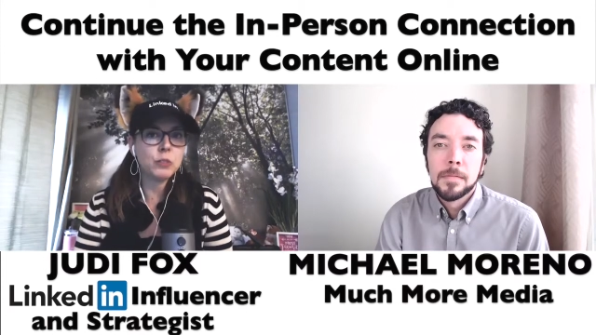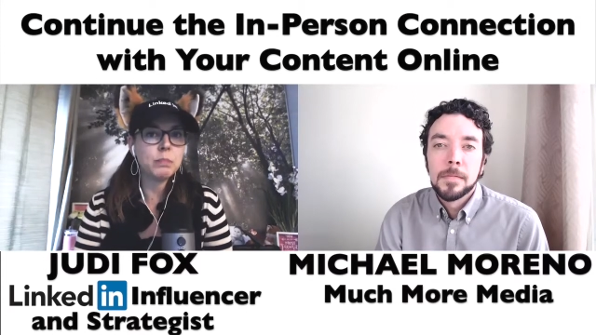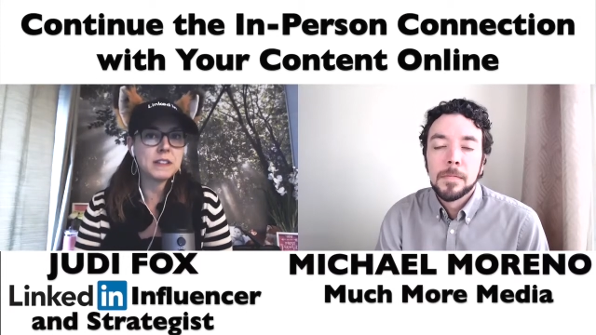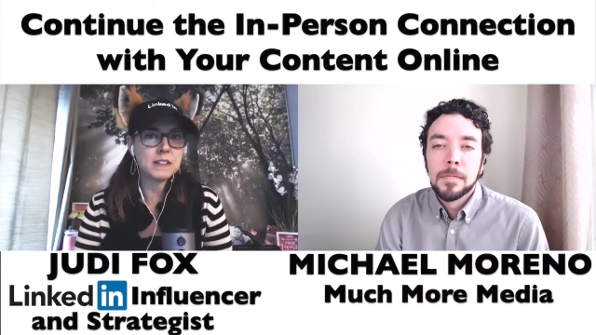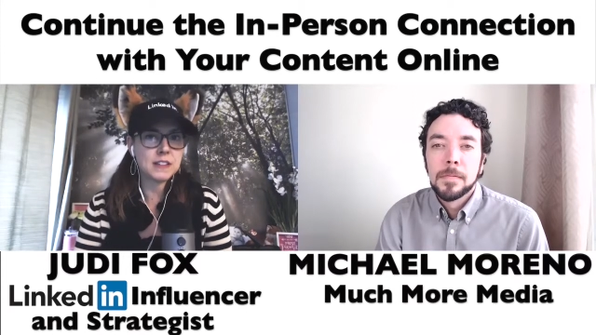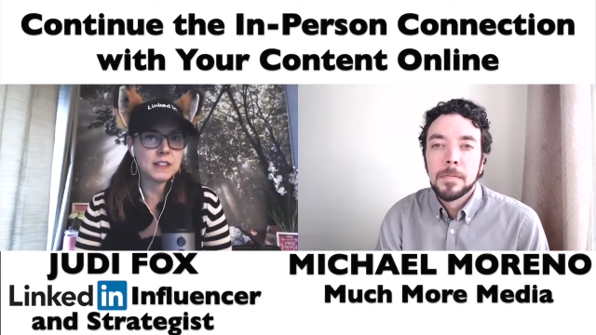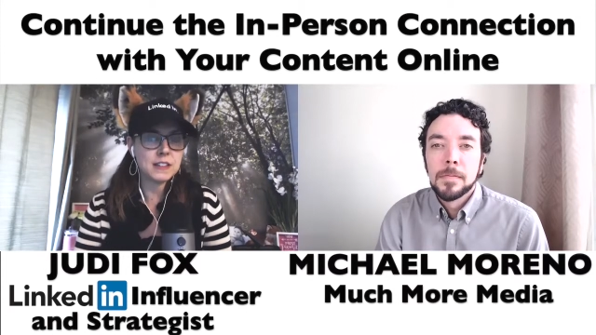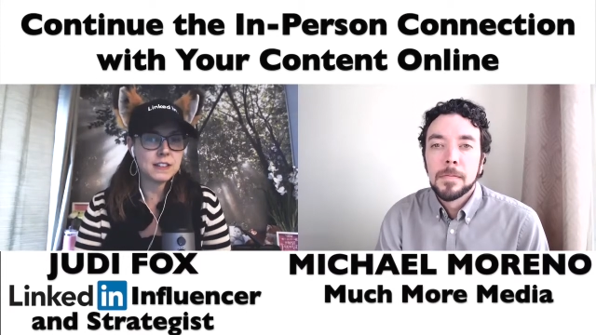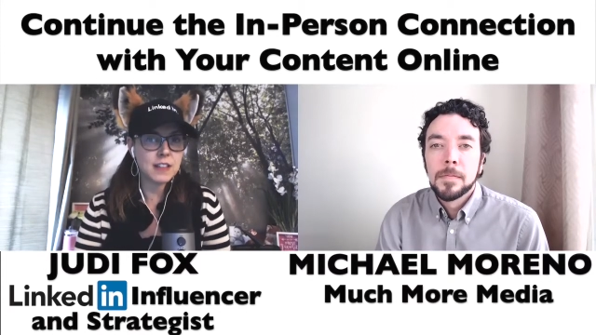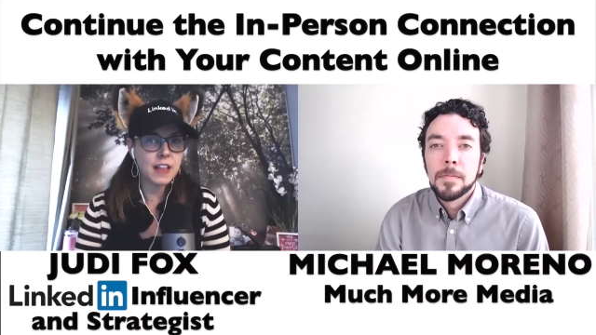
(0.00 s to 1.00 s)
Speaker 1: to
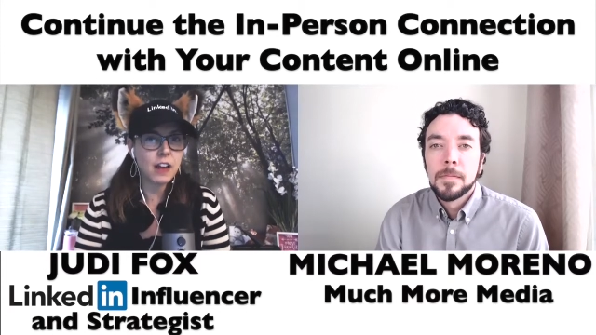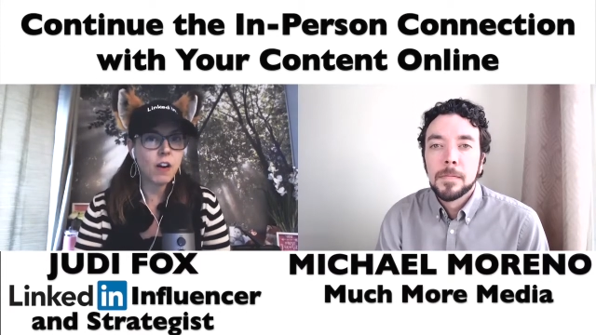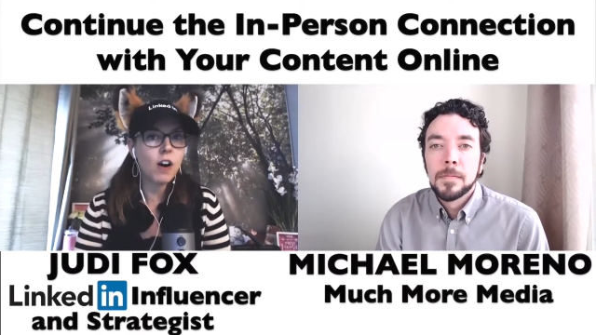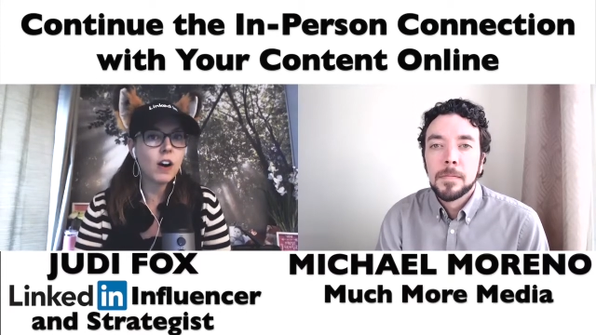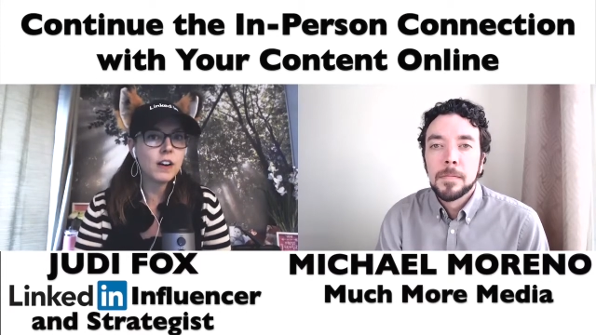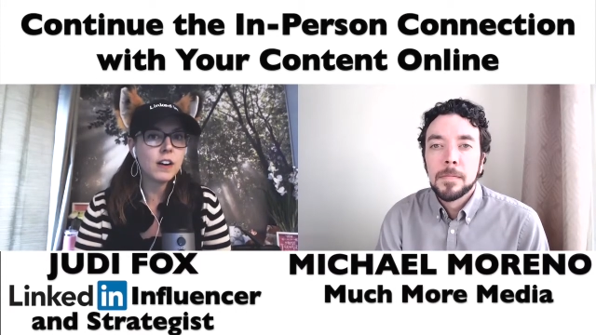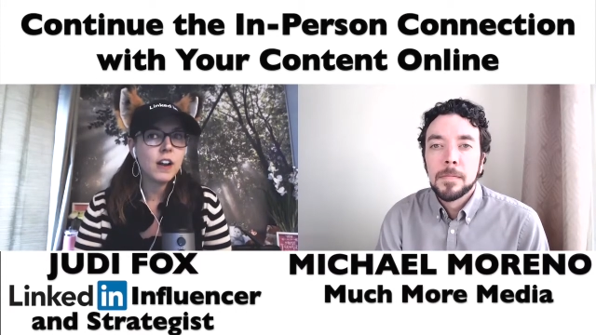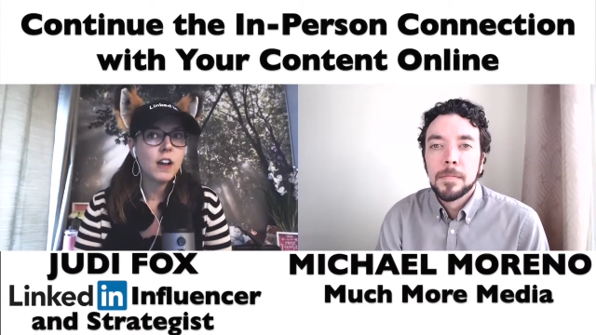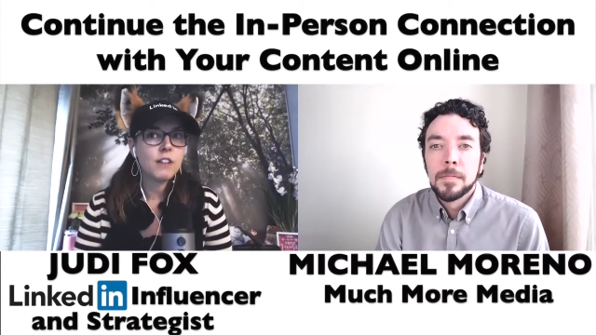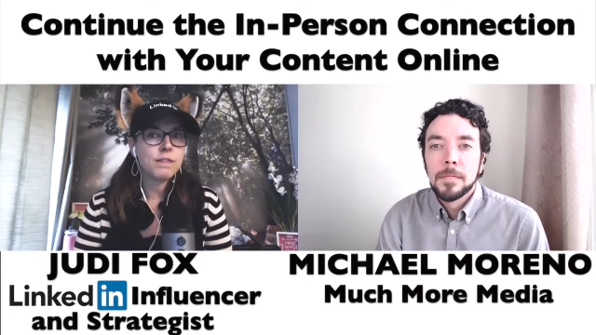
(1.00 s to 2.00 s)
businesses that are
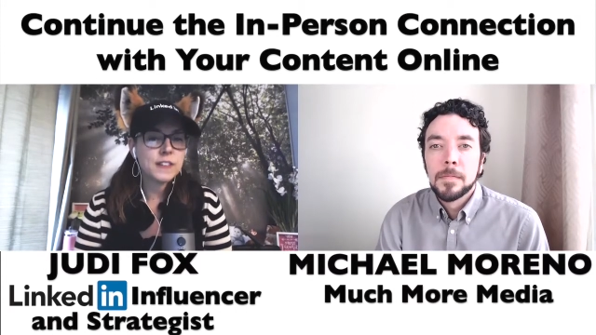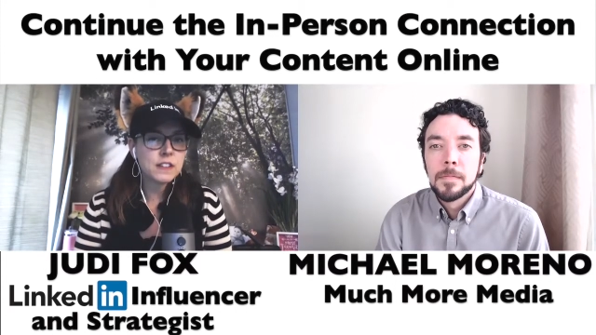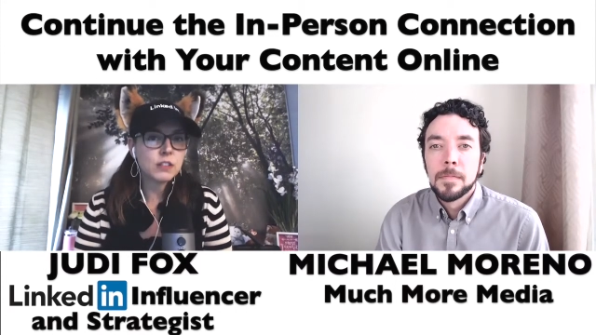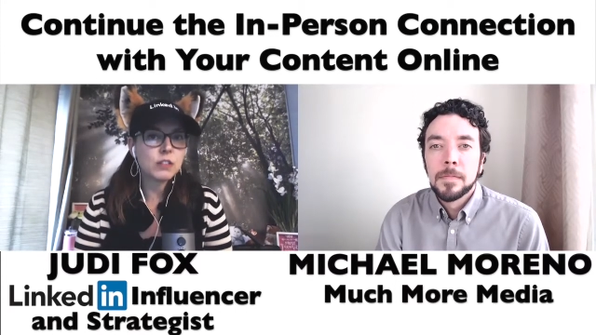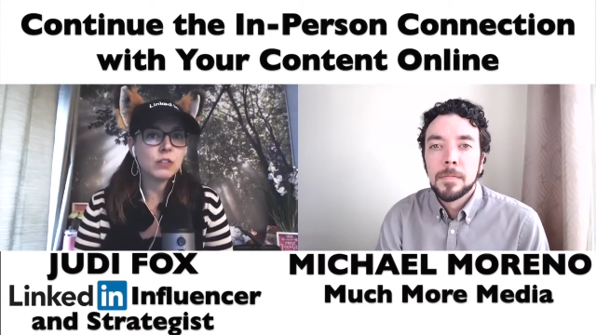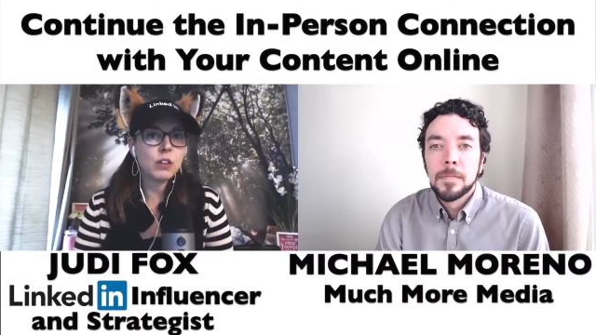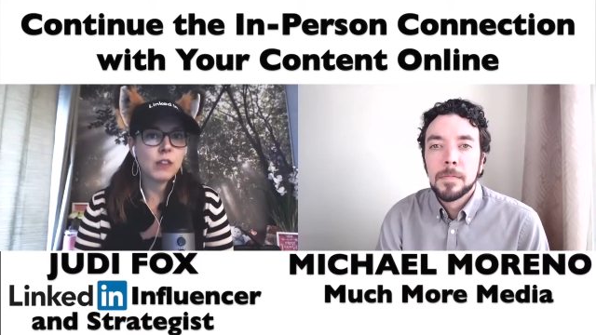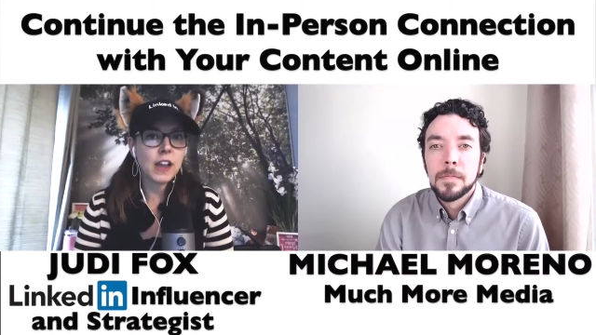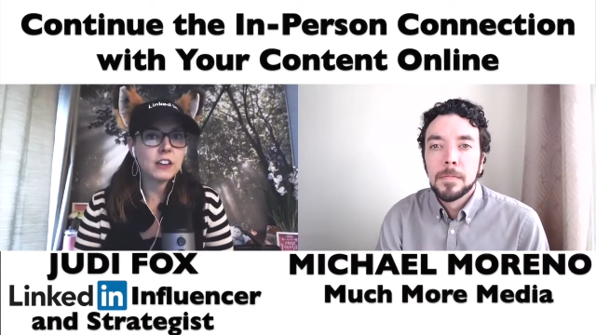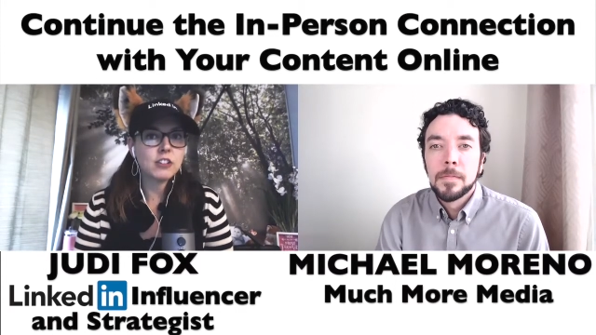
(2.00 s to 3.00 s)
physical
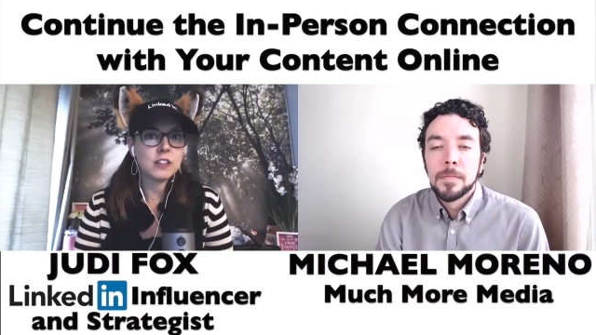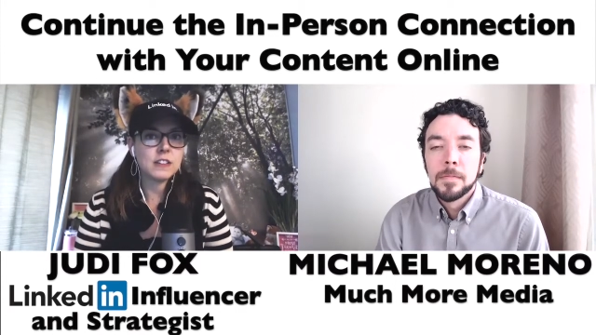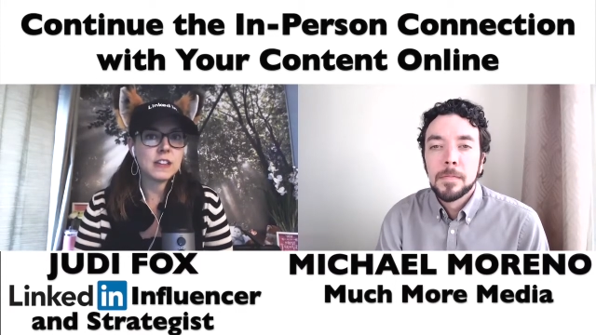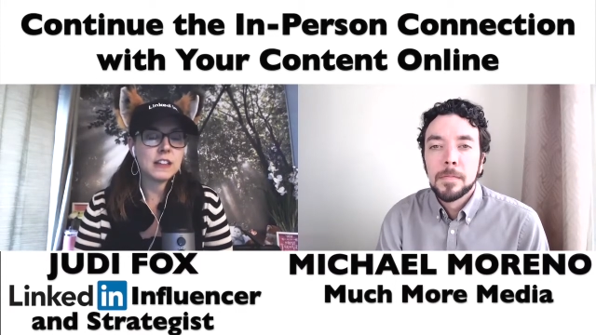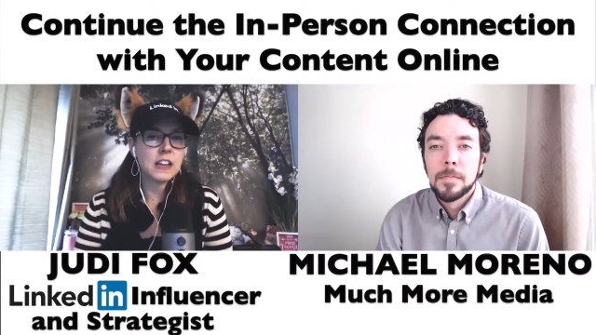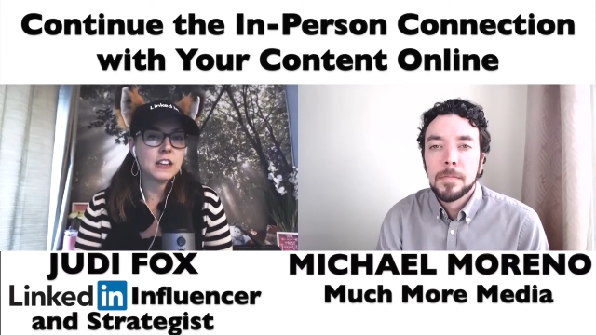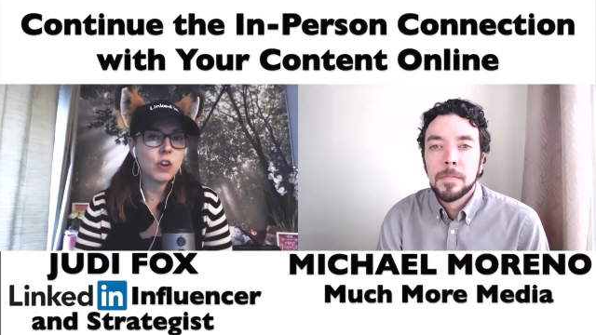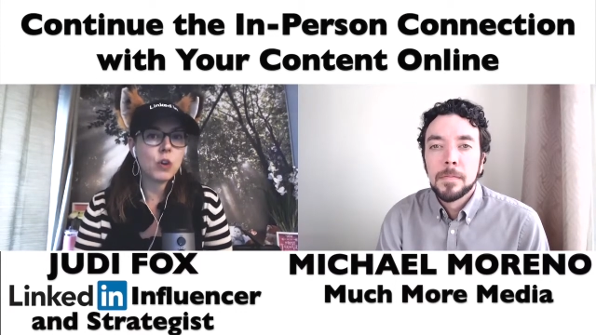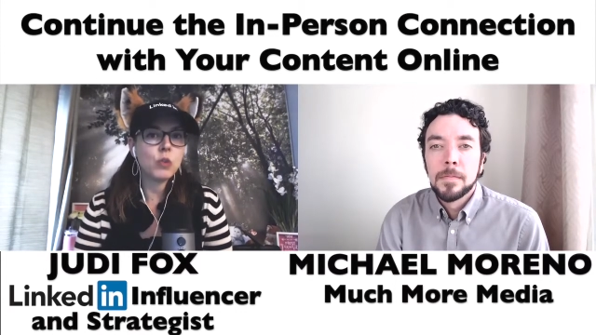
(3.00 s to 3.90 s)
locations and they